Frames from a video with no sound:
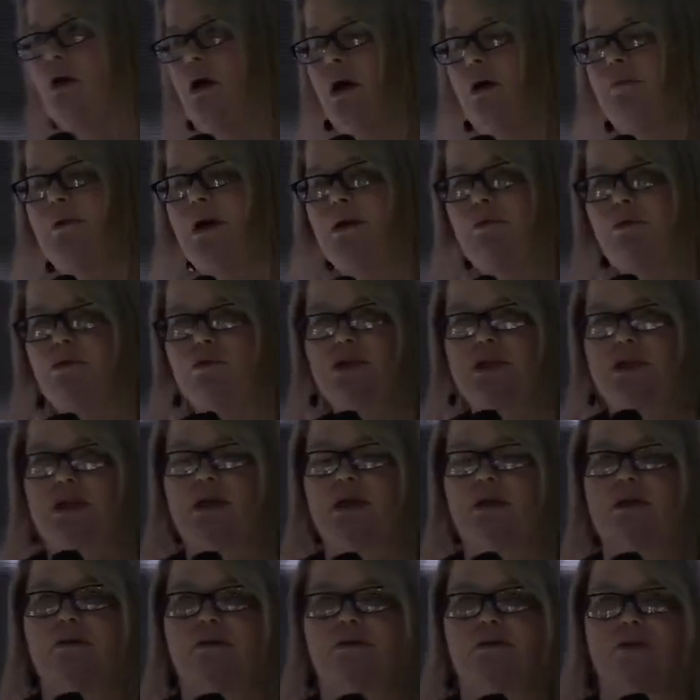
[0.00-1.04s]
I'm able to
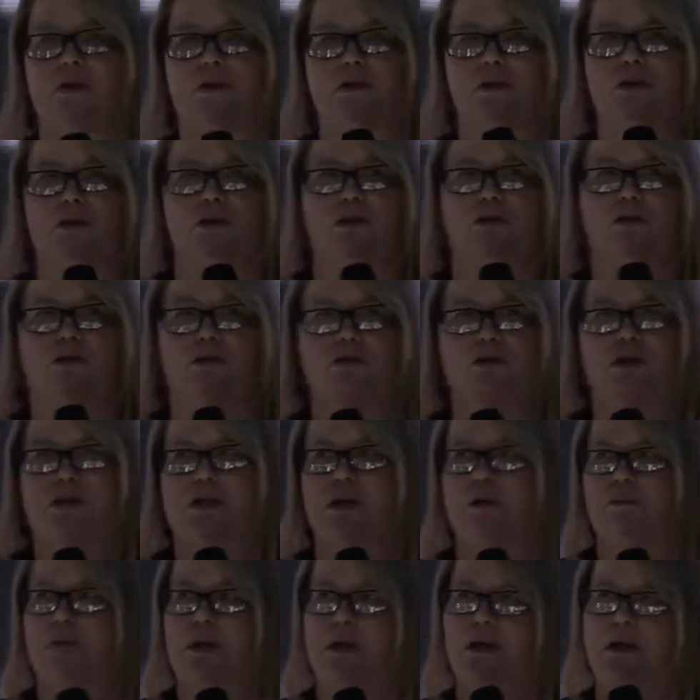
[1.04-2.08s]
give the new girls
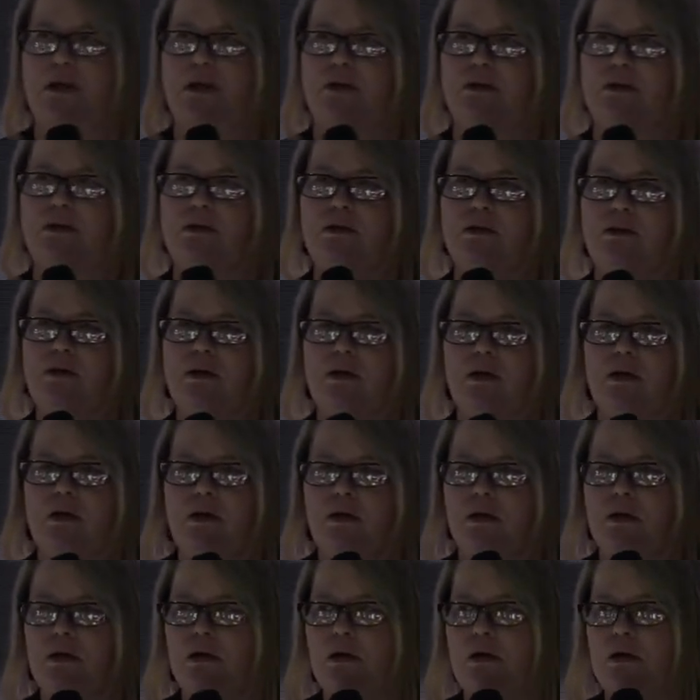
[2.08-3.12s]
coming in
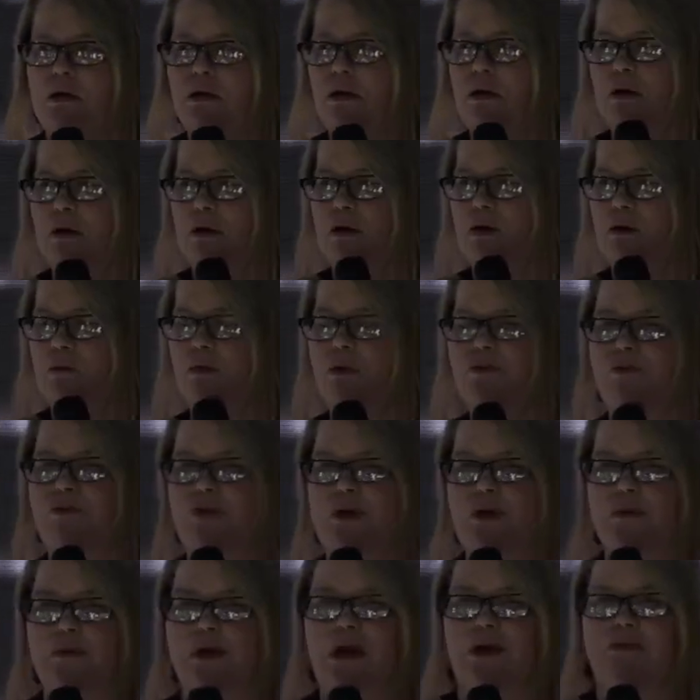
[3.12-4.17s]
what
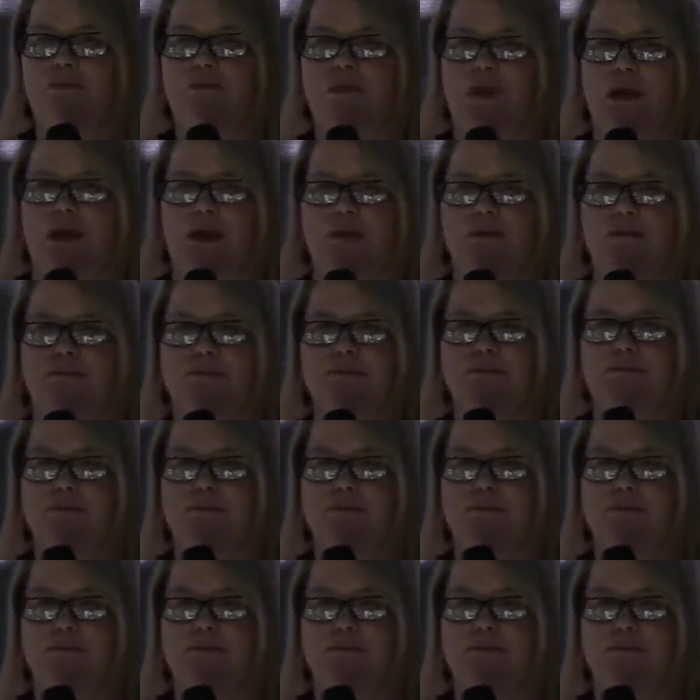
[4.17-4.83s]
Freedom gave me.